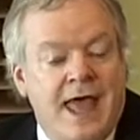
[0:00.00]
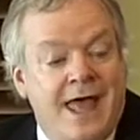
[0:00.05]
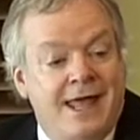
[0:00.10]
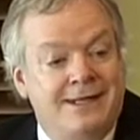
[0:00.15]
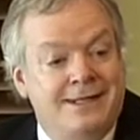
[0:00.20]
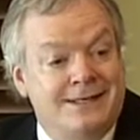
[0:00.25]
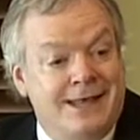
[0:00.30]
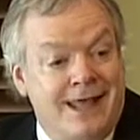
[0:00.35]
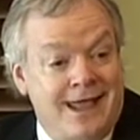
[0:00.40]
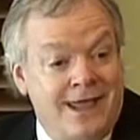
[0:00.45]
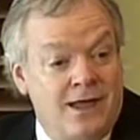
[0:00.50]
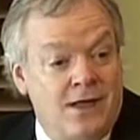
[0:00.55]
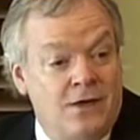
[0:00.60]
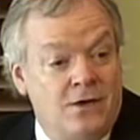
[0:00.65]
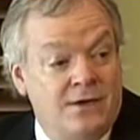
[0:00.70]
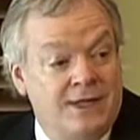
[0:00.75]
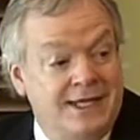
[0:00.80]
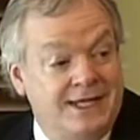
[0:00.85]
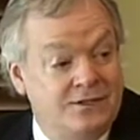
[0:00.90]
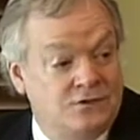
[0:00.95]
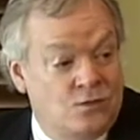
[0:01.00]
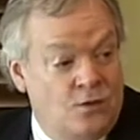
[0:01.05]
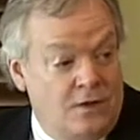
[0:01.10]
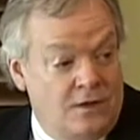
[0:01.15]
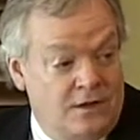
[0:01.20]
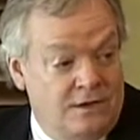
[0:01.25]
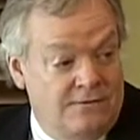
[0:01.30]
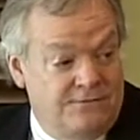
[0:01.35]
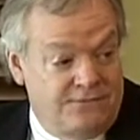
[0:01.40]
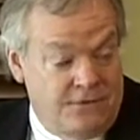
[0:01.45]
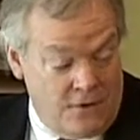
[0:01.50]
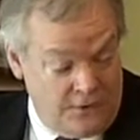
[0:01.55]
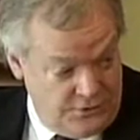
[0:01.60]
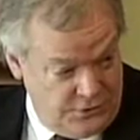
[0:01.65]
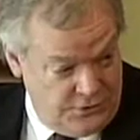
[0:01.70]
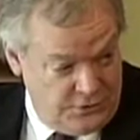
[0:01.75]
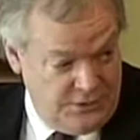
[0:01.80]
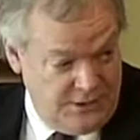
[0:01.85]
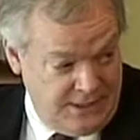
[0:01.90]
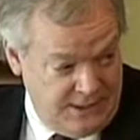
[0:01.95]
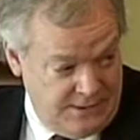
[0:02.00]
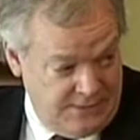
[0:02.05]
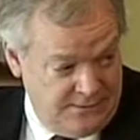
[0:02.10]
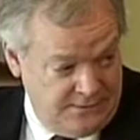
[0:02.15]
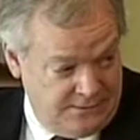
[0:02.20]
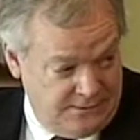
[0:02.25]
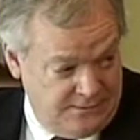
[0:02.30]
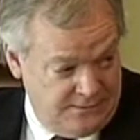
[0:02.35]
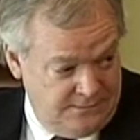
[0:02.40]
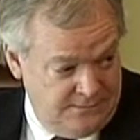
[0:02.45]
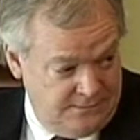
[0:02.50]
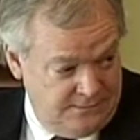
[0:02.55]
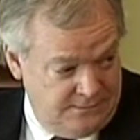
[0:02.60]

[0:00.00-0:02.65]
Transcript: And now he's working furniture deals?